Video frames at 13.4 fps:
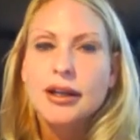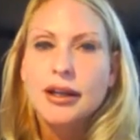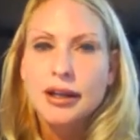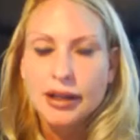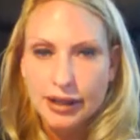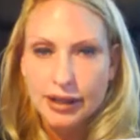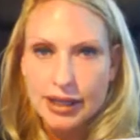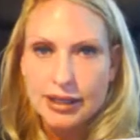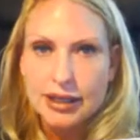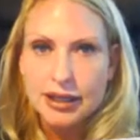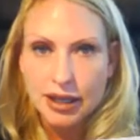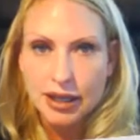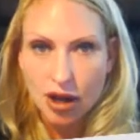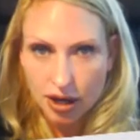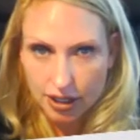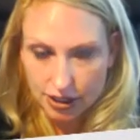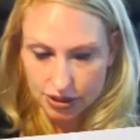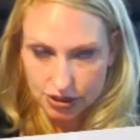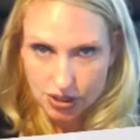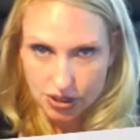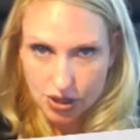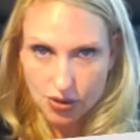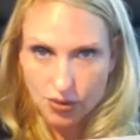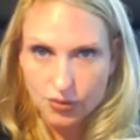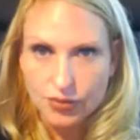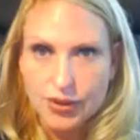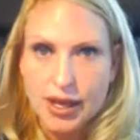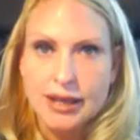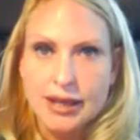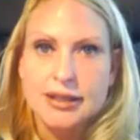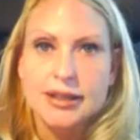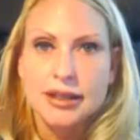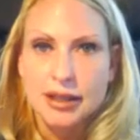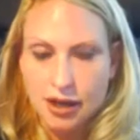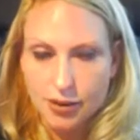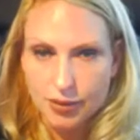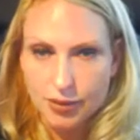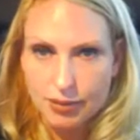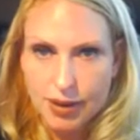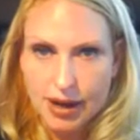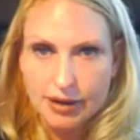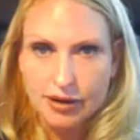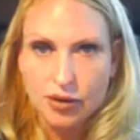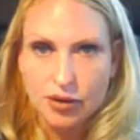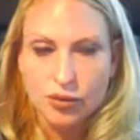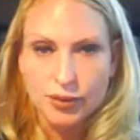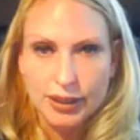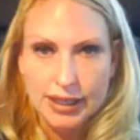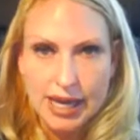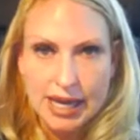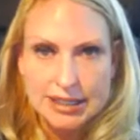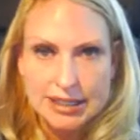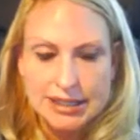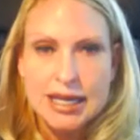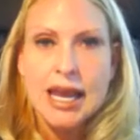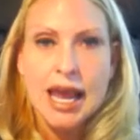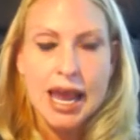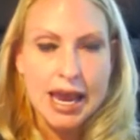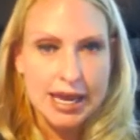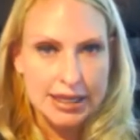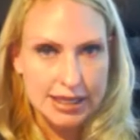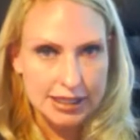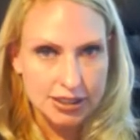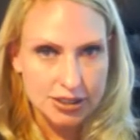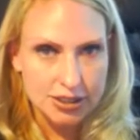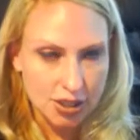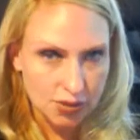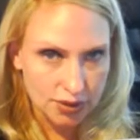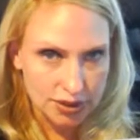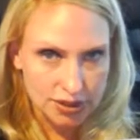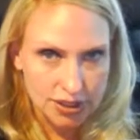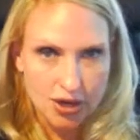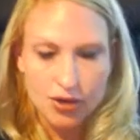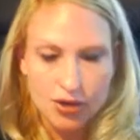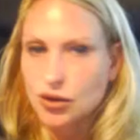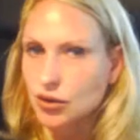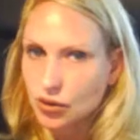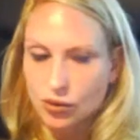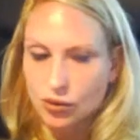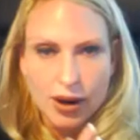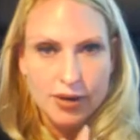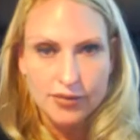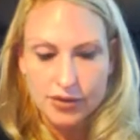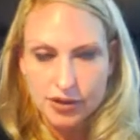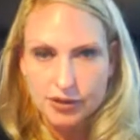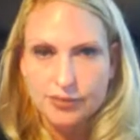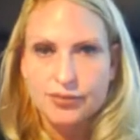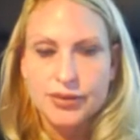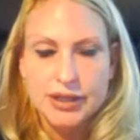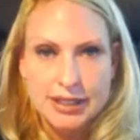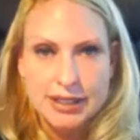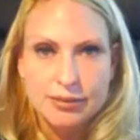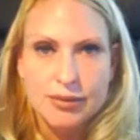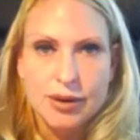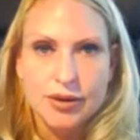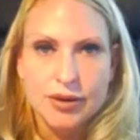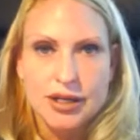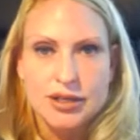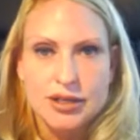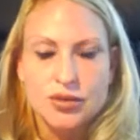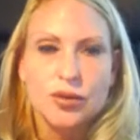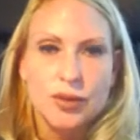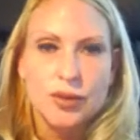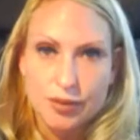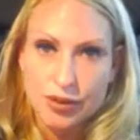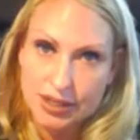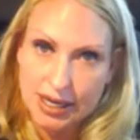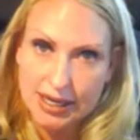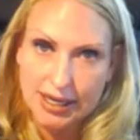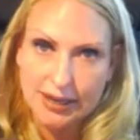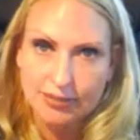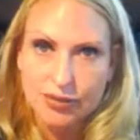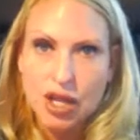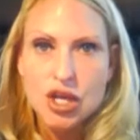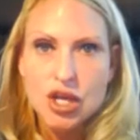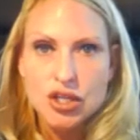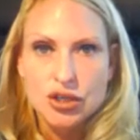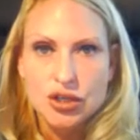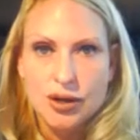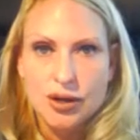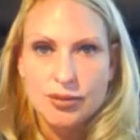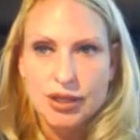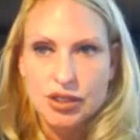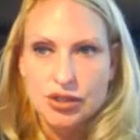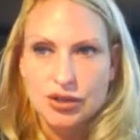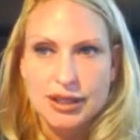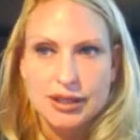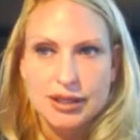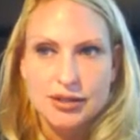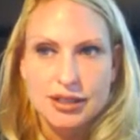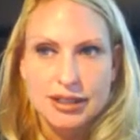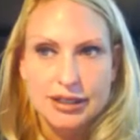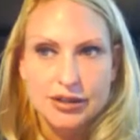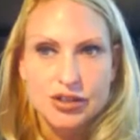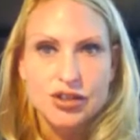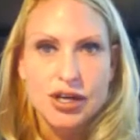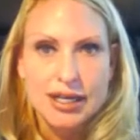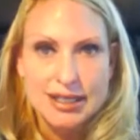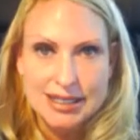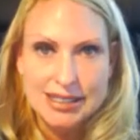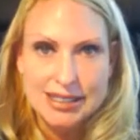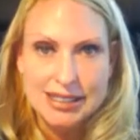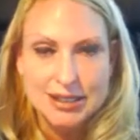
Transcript: let the audience know that the company background will be next, and that so-and-so or whomever the team member is will be presenting. So you want to make sure that there's clear transitions